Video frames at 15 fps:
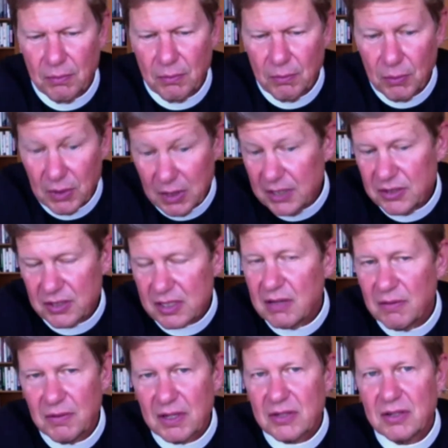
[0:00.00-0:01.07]
religious
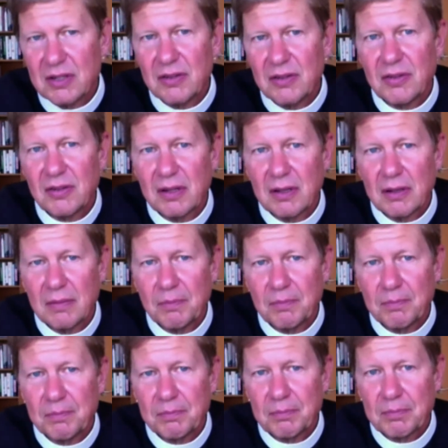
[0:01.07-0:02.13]
convictions
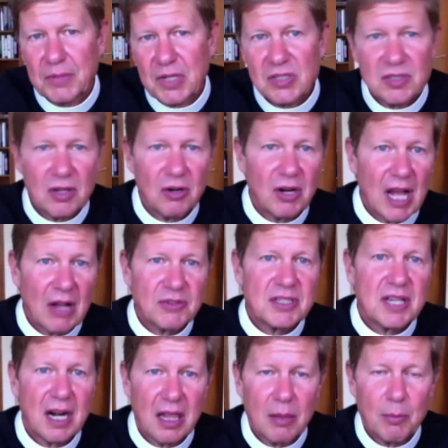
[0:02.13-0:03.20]
considered
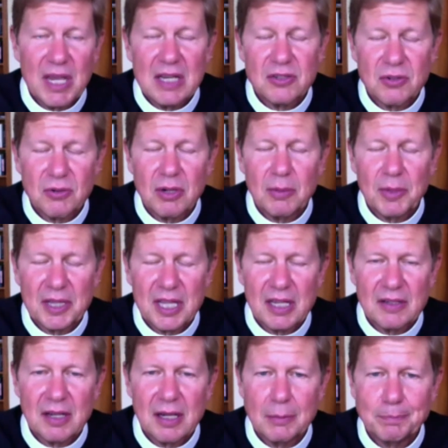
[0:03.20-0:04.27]
outside of the mainstream at that
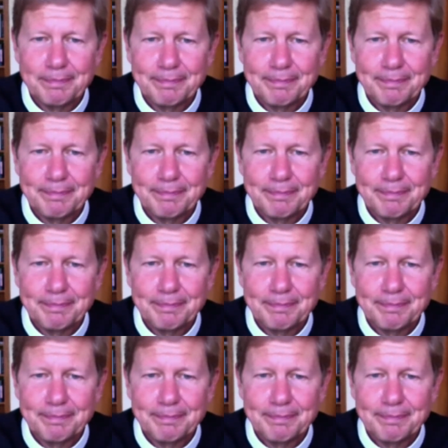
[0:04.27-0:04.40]
time.